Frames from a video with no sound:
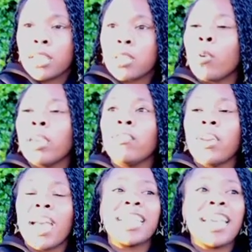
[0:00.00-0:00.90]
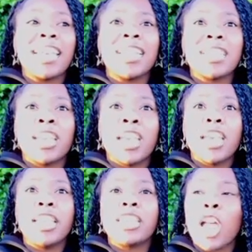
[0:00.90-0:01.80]
So even at the end,
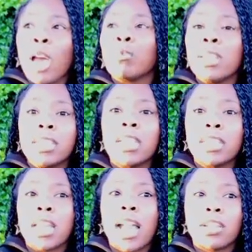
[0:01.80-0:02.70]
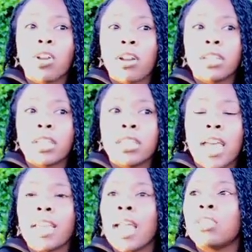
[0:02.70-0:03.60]
he stopped listening to that darkness,
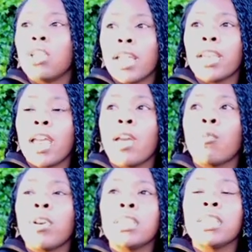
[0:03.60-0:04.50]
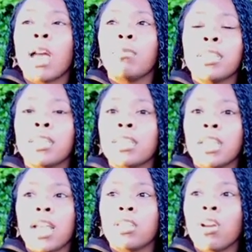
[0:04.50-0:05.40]
and that and and once he stopped listening
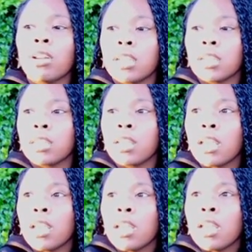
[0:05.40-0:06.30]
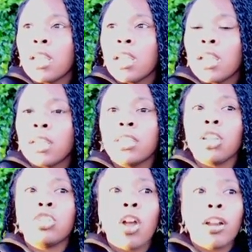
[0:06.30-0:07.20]
to that darkness,
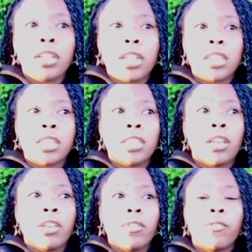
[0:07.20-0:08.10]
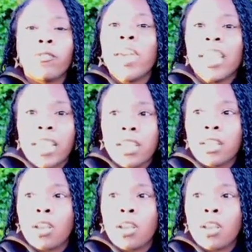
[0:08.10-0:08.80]
the darkness faded,